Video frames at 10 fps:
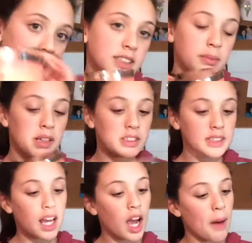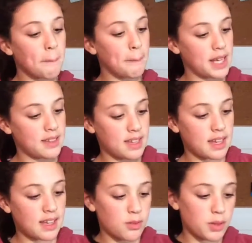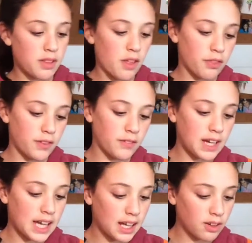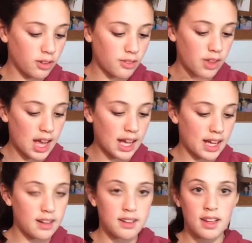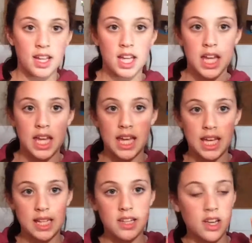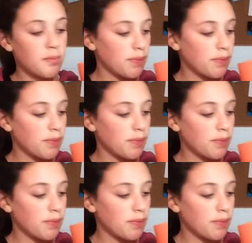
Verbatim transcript: It smells like amazing. It's one of the three wick candles and it,